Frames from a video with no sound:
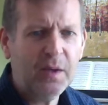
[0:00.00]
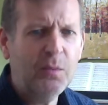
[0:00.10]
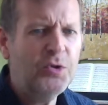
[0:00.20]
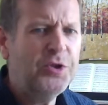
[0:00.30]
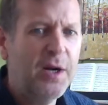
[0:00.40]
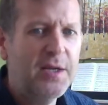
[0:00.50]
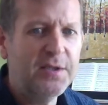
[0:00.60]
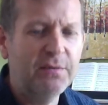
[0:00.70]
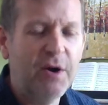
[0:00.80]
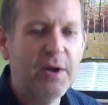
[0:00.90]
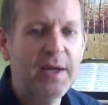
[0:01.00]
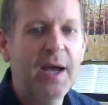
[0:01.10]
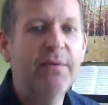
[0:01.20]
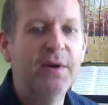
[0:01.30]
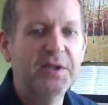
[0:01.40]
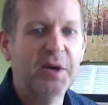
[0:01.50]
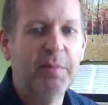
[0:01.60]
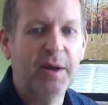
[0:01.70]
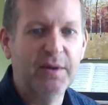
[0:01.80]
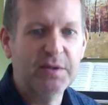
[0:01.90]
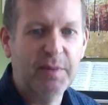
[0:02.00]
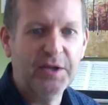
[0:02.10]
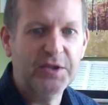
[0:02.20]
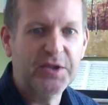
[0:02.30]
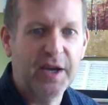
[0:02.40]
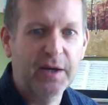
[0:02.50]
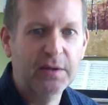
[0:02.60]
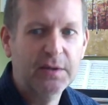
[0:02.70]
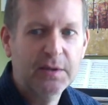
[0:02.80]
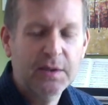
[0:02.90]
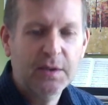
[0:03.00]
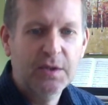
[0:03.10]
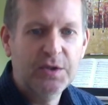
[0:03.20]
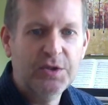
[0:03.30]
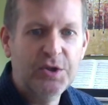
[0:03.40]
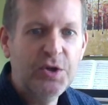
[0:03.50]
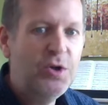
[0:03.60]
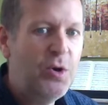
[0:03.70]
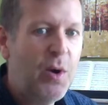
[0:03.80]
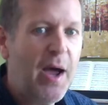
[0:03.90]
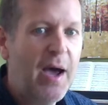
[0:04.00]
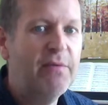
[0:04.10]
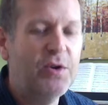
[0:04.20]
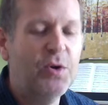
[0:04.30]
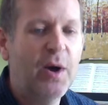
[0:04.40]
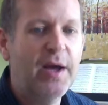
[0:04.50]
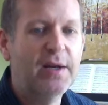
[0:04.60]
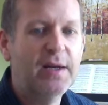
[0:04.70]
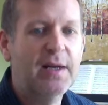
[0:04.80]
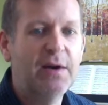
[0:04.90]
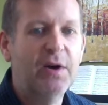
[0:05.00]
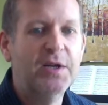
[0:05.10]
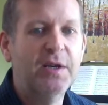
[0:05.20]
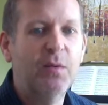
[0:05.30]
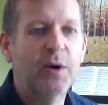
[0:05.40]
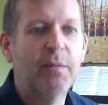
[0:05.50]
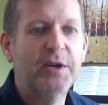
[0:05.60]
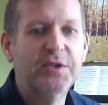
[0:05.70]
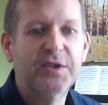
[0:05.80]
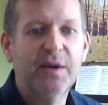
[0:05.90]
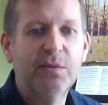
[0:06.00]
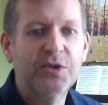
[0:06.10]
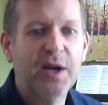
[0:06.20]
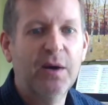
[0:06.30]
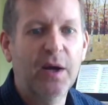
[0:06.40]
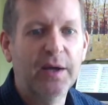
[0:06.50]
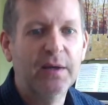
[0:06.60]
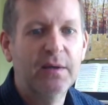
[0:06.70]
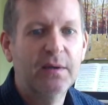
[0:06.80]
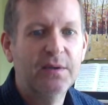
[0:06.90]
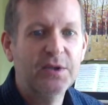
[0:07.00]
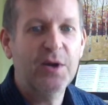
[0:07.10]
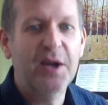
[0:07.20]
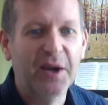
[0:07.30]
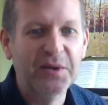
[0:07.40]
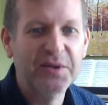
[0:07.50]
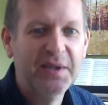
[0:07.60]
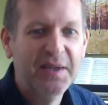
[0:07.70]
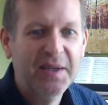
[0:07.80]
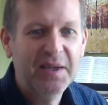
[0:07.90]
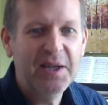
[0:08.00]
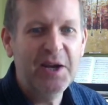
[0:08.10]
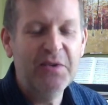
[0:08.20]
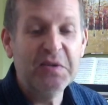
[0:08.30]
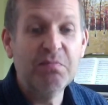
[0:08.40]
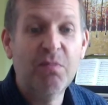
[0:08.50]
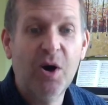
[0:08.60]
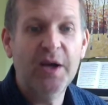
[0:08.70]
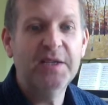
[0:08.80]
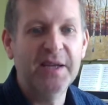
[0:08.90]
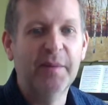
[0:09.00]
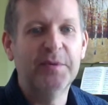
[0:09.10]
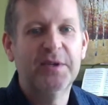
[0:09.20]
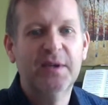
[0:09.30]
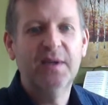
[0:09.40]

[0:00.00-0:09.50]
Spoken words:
I want you to listen very carefully as I play this major scale. Do you have in your head a clear idea what a major scale will sound like? So here goes. Here is my attempt